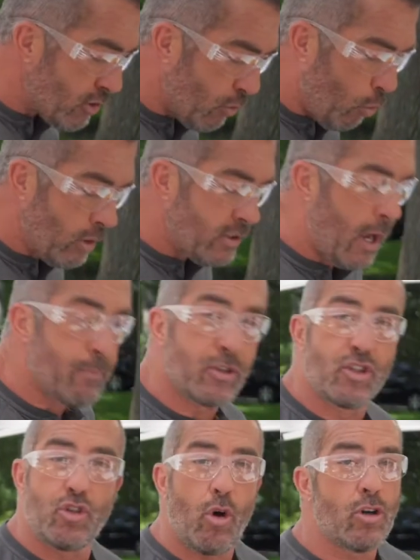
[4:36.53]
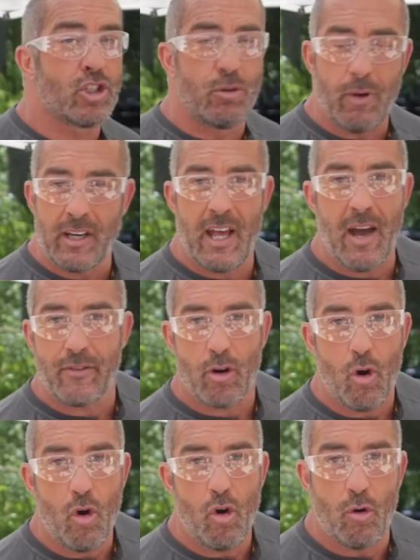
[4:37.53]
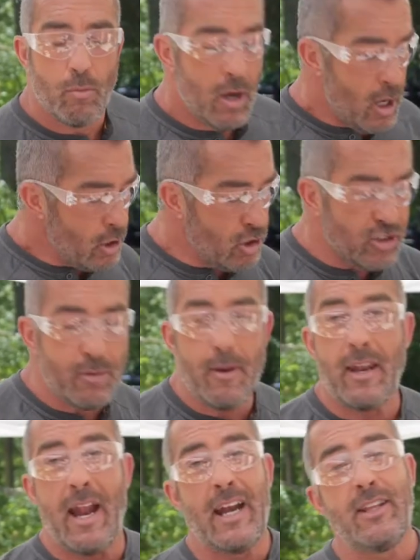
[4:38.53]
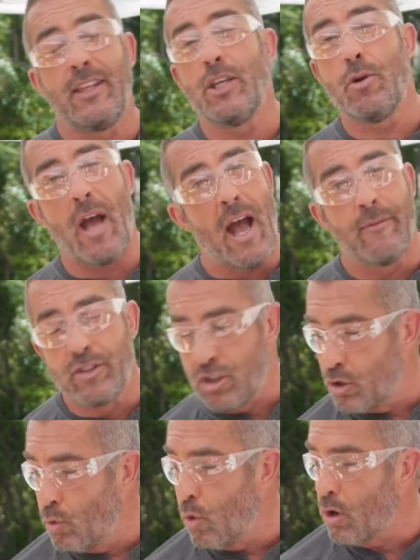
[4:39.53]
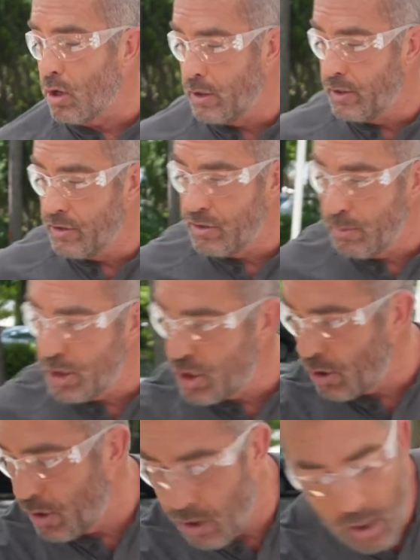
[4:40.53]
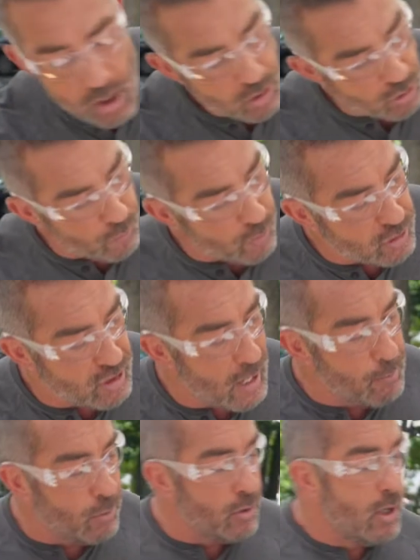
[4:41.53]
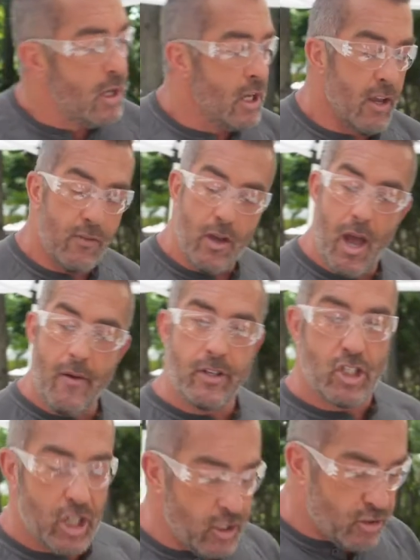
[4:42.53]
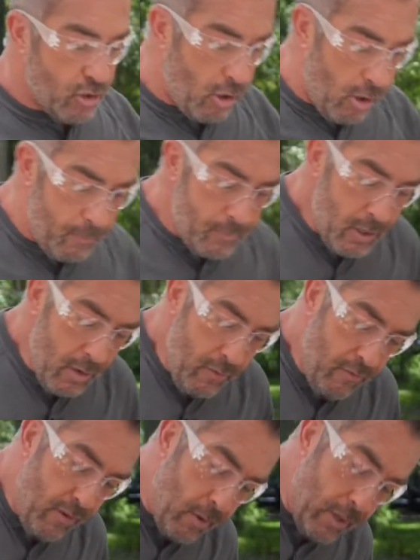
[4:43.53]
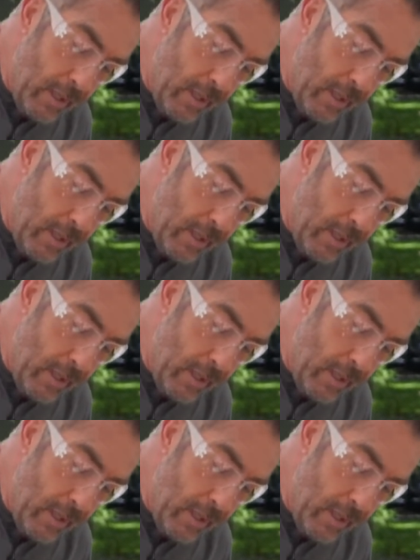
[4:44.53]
of what type of saws you might have at home, just about anything you have is going to work on this. Let me show you. So for example, if you have a jigsaw, very